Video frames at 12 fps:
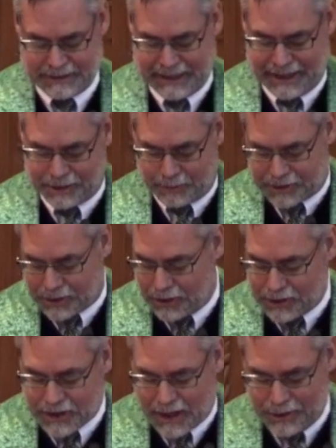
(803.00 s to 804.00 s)
And to return
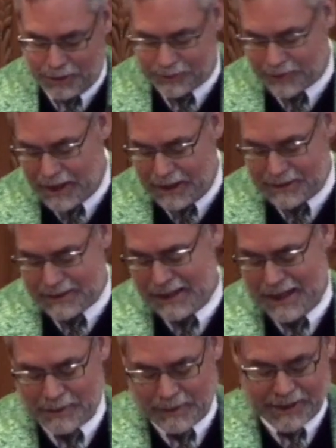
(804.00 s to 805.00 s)
to our new friend,
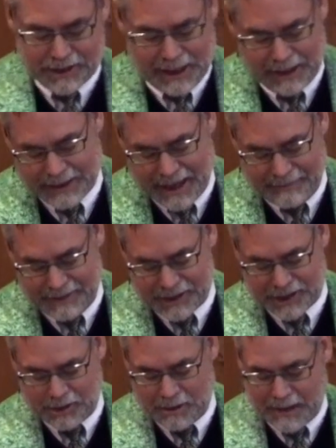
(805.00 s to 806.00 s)
Rachel Held Evans,
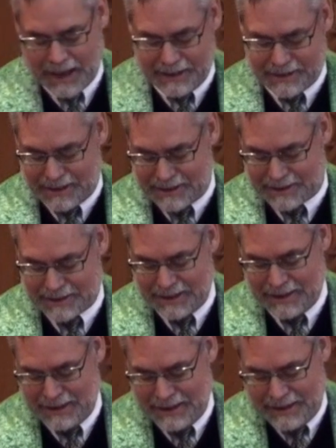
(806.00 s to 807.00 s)
she reminds us
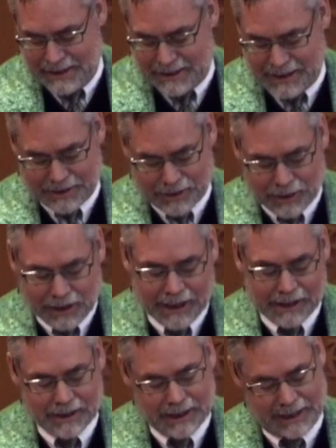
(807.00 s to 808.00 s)
that
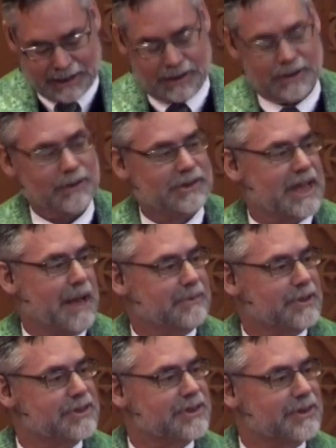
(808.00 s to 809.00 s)
earlier in Luke
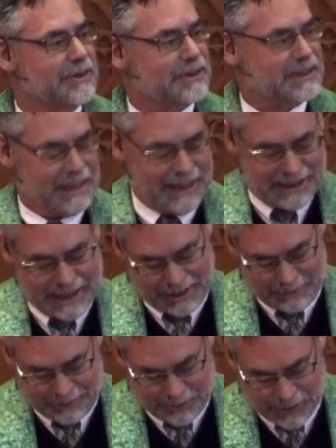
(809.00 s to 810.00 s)
chapters 13 and
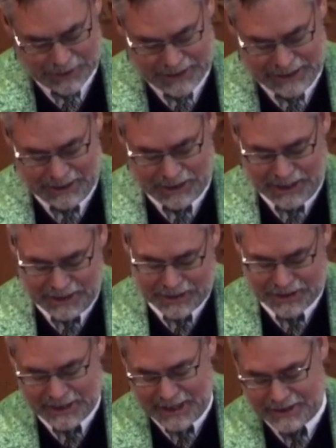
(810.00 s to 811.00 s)
14,
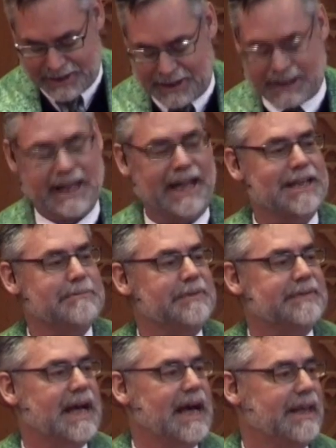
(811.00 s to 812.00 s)
Jesus says that the kingdom of
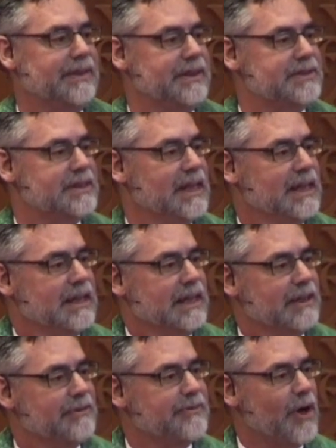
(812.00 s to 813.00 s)
God, this
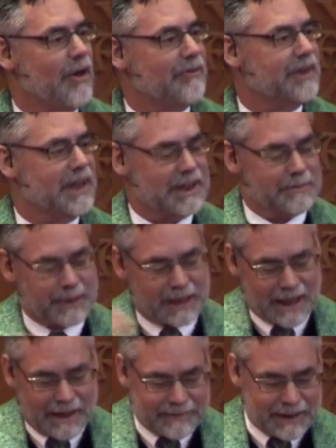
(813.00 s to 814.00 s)
evolving,
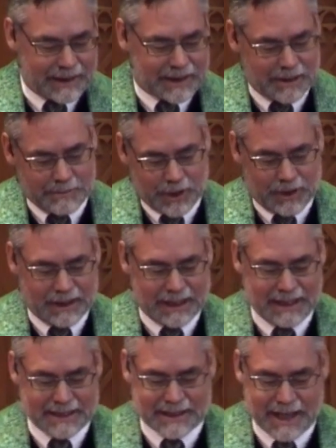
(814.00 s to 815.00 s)
beloved community,
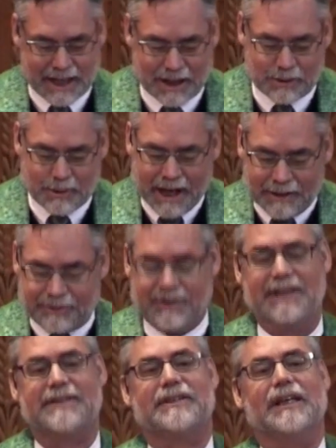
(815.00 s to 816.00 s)
is like a great
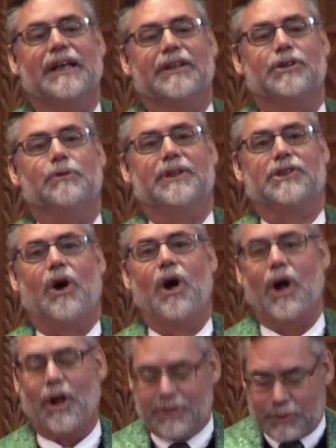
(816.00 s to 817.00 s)
feast to which
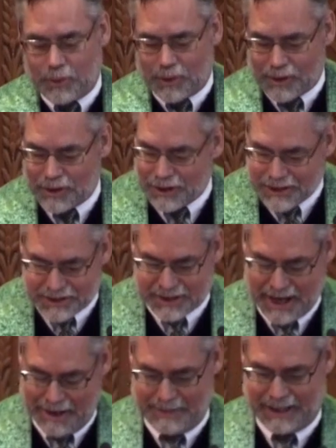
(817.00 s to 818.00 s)
all the world is
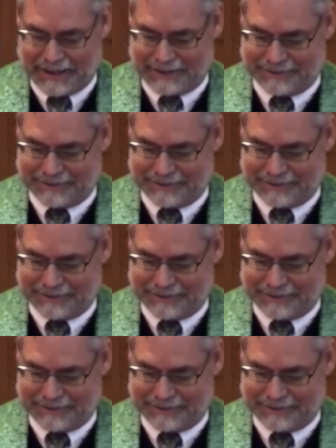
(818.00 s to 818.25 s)
coming.